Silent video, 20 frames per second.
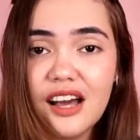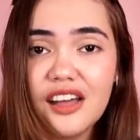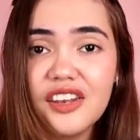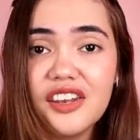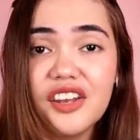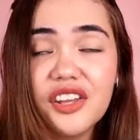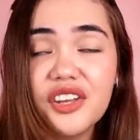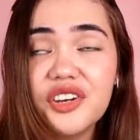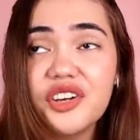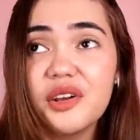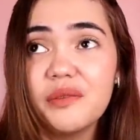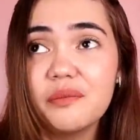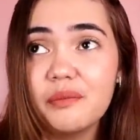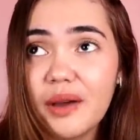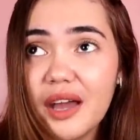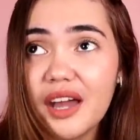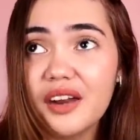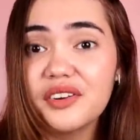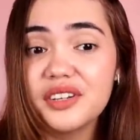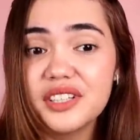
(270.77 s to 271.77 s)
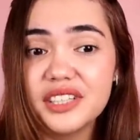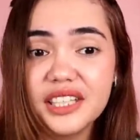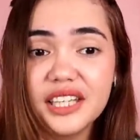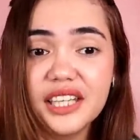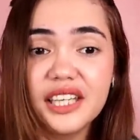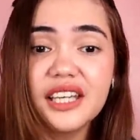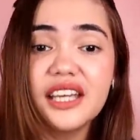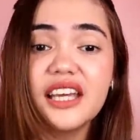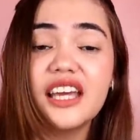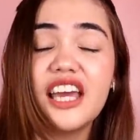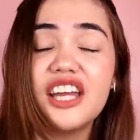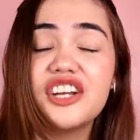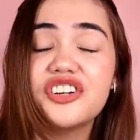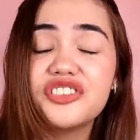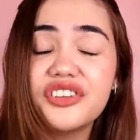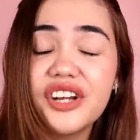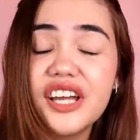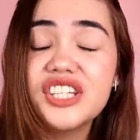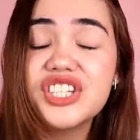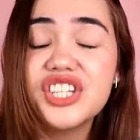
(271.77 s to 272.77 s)
Another embarrassing,
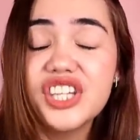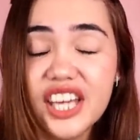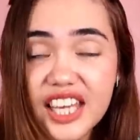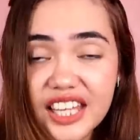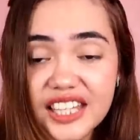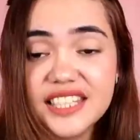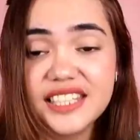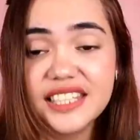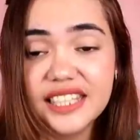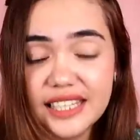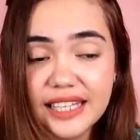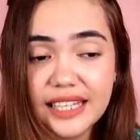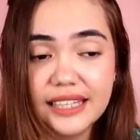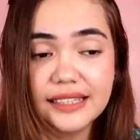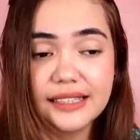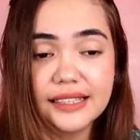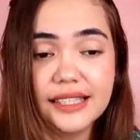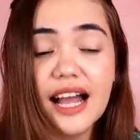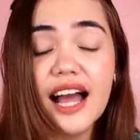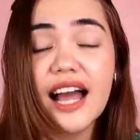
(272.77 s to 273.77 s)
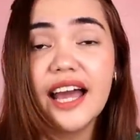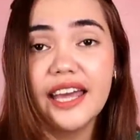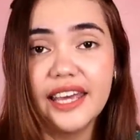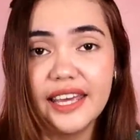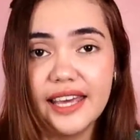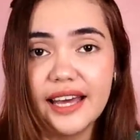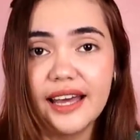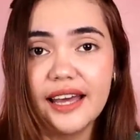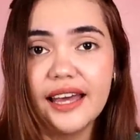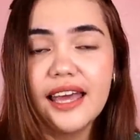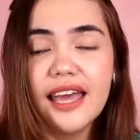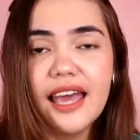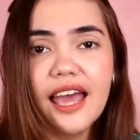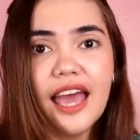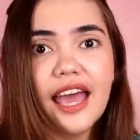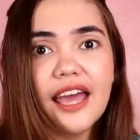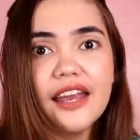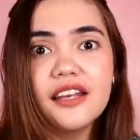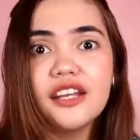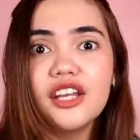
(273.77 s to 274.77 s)
enraging incident. Nakahiya.
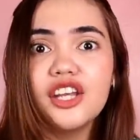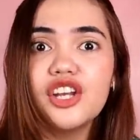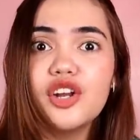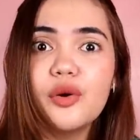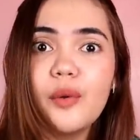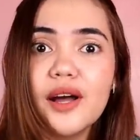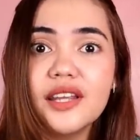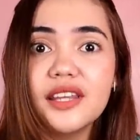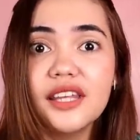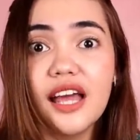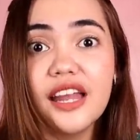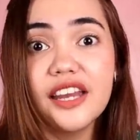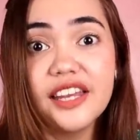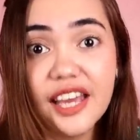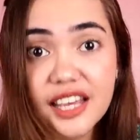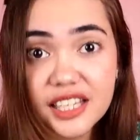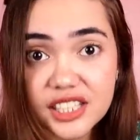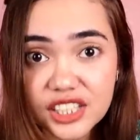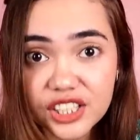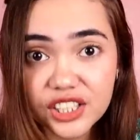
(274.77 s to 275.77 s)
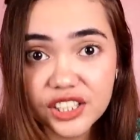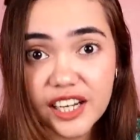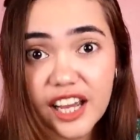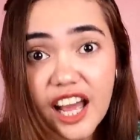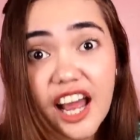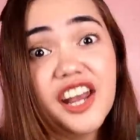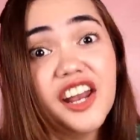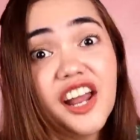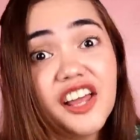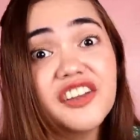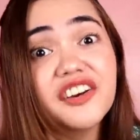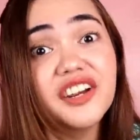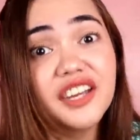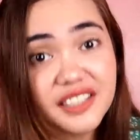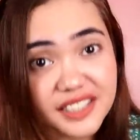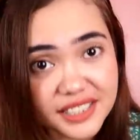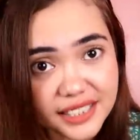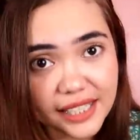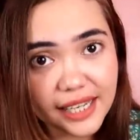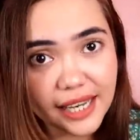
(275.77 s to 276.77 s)
And you know what? Yesterday, another
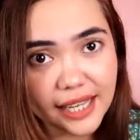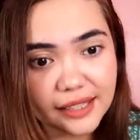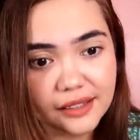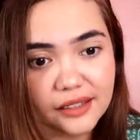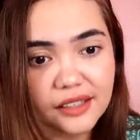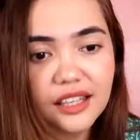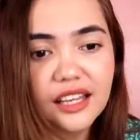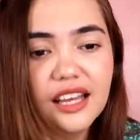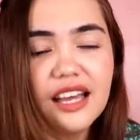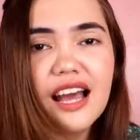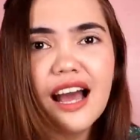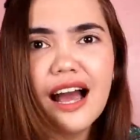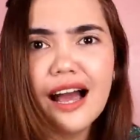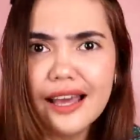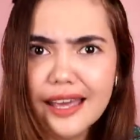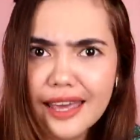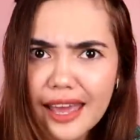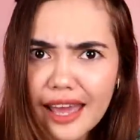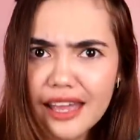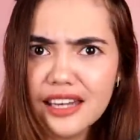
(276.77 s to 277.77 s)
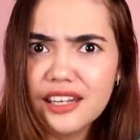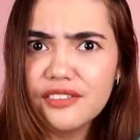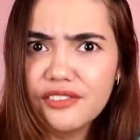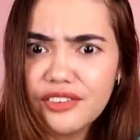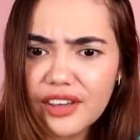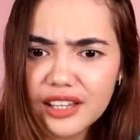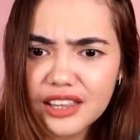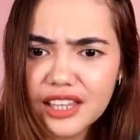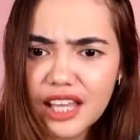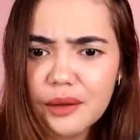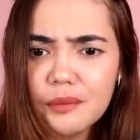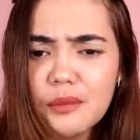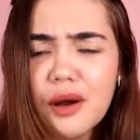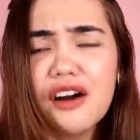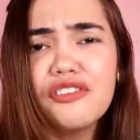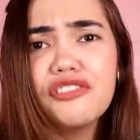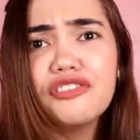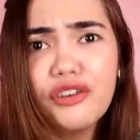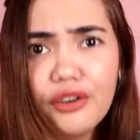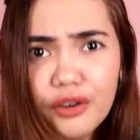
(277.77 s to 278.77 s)
incident. Again, the victim,
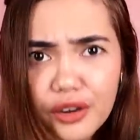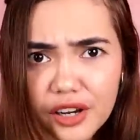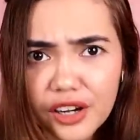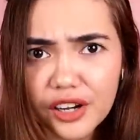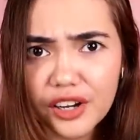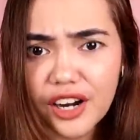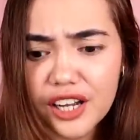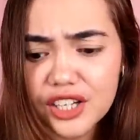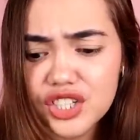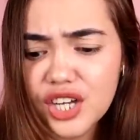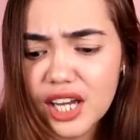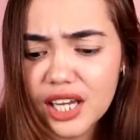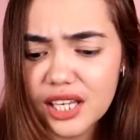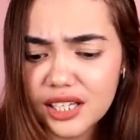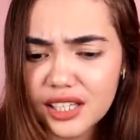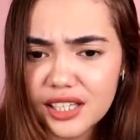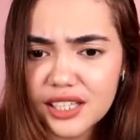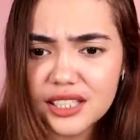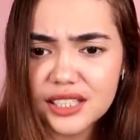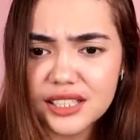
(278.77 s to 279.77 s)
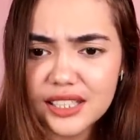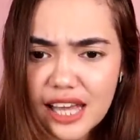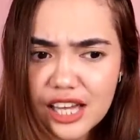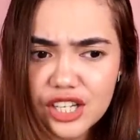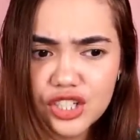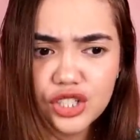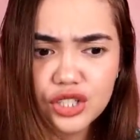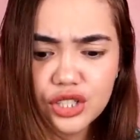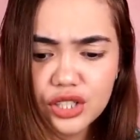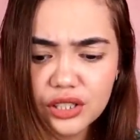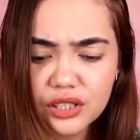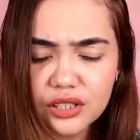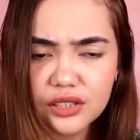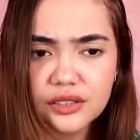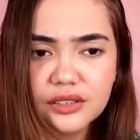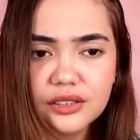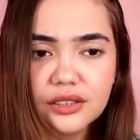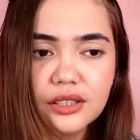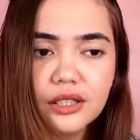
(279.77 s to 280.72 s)
a foreigner, a Chinese national.